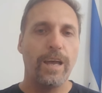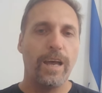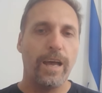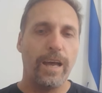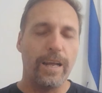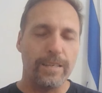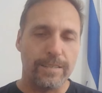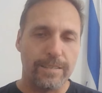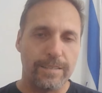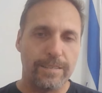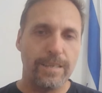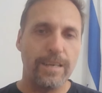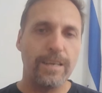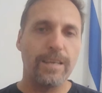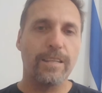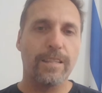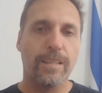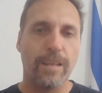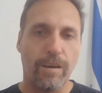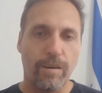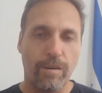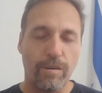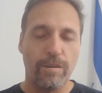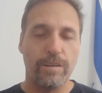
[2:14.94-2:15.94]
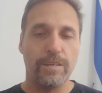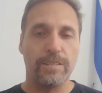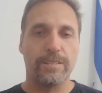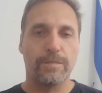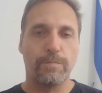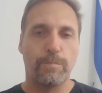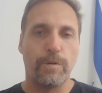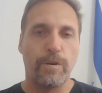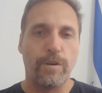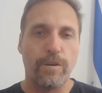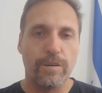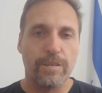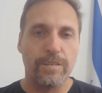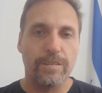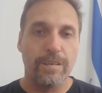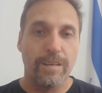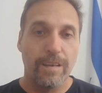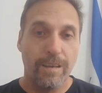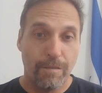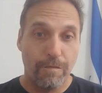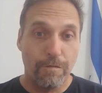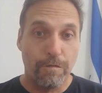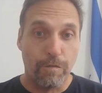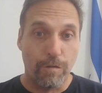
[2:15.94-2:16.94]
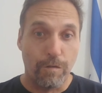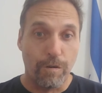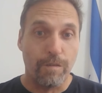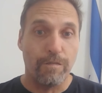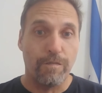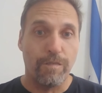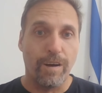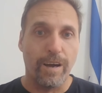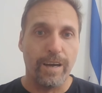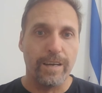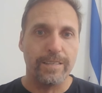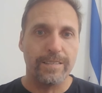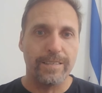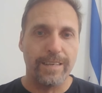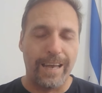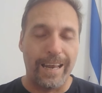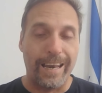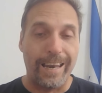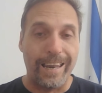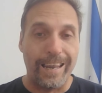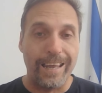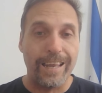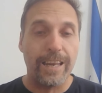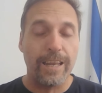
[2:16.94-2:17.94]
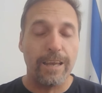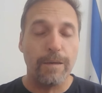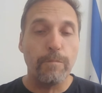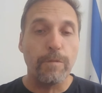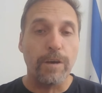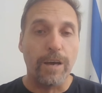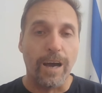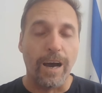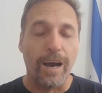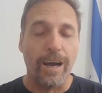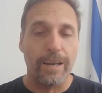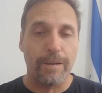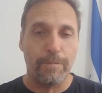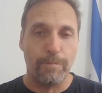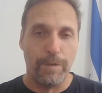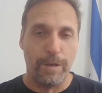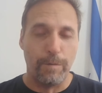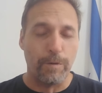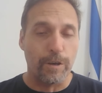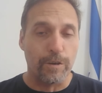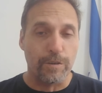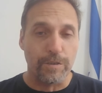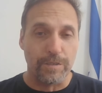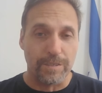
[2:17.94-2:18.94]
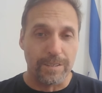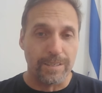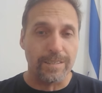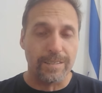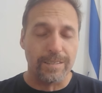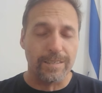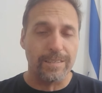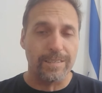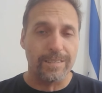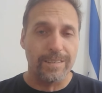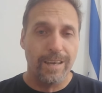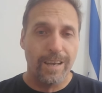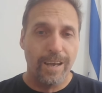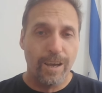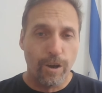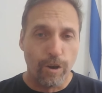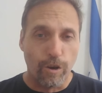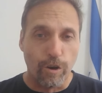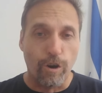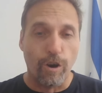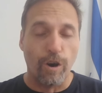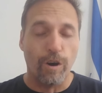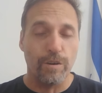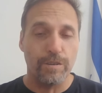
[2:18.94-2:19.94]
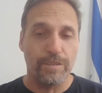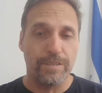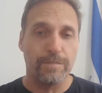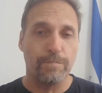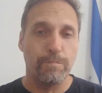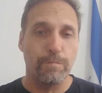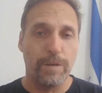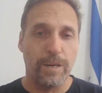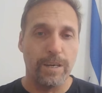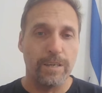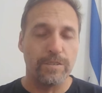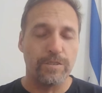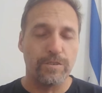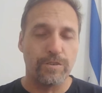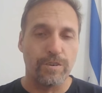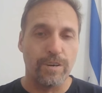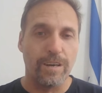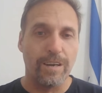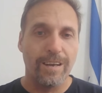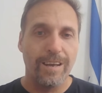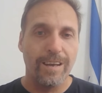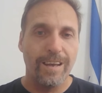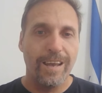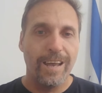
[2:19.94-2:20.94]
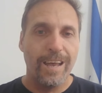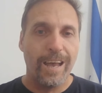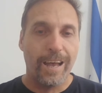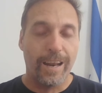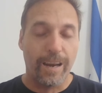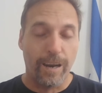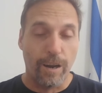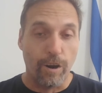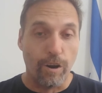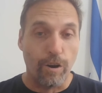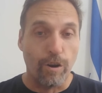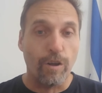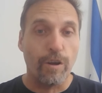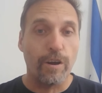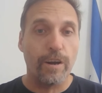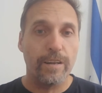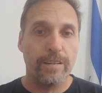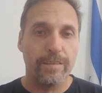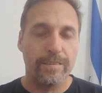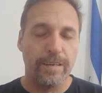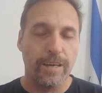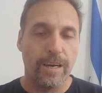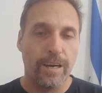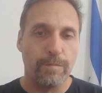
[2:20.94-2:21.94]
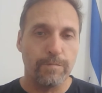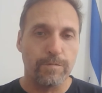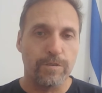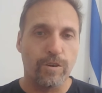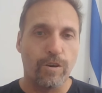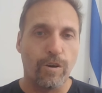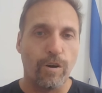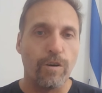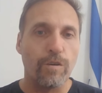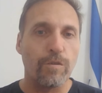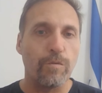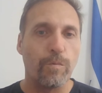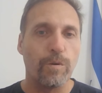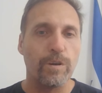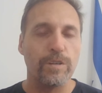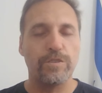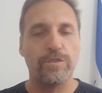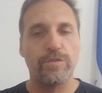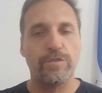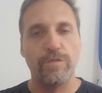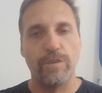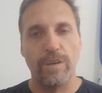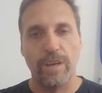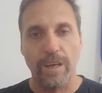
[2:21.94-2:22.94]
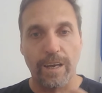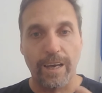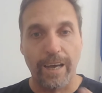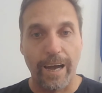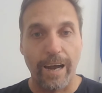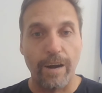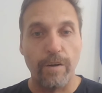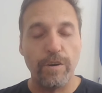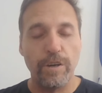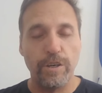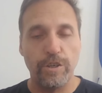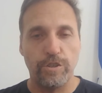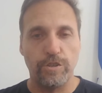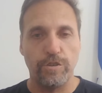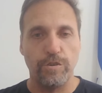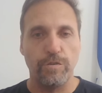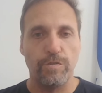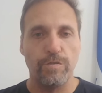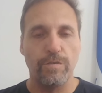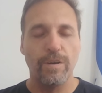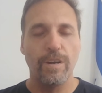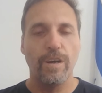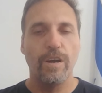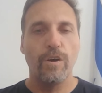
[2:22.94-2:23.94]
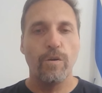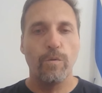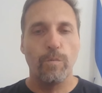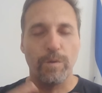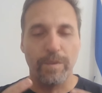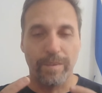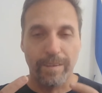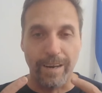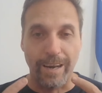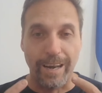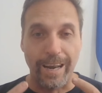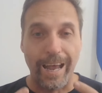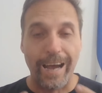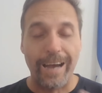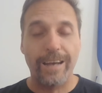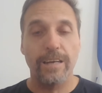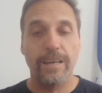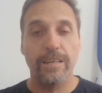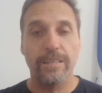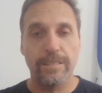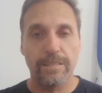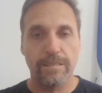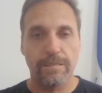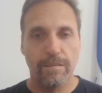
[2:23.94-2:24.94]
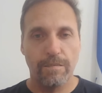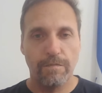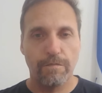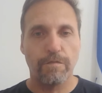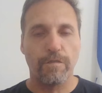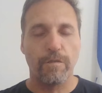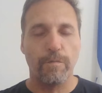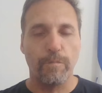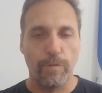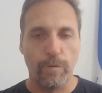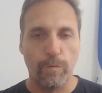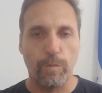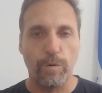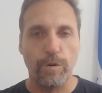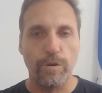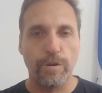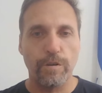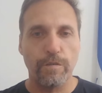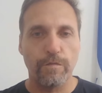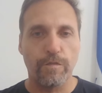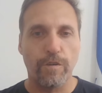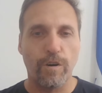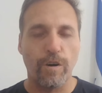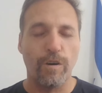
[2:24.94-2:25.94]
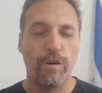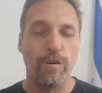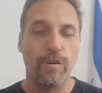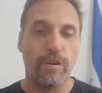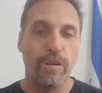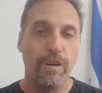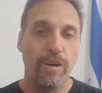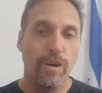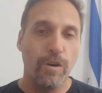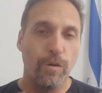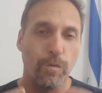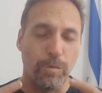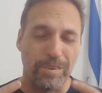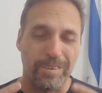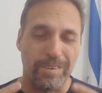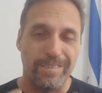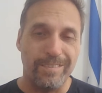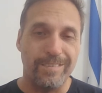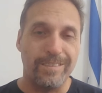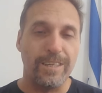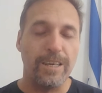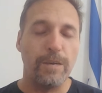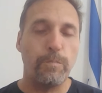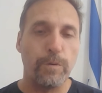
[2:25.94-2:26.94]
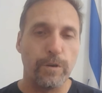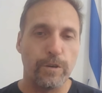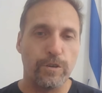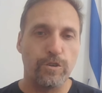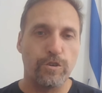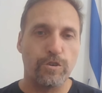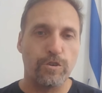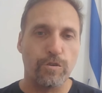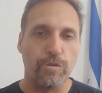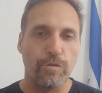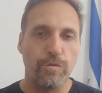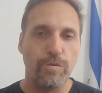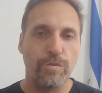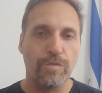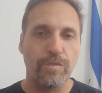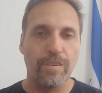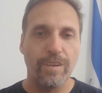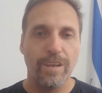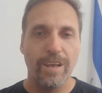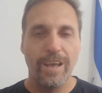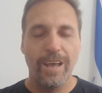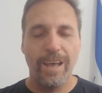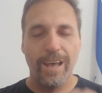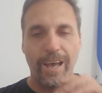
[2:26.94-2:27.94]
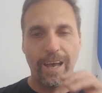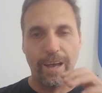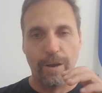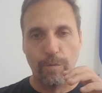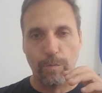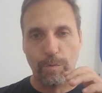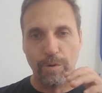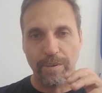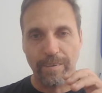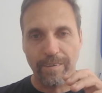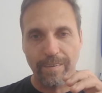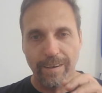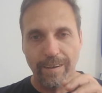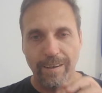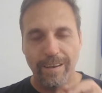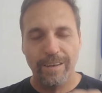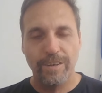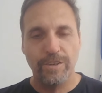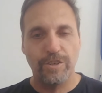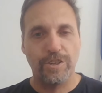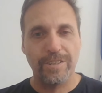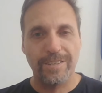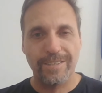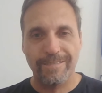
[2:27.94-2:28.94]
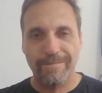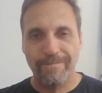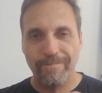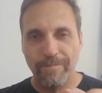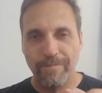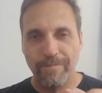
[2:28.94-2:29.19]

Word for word: and seek the Holy Spirit for advice and let Him guide me, because this is God's ministry. And a lot of times God wants to encourage you with nuggets from the Word of God, with deeper truth, and with just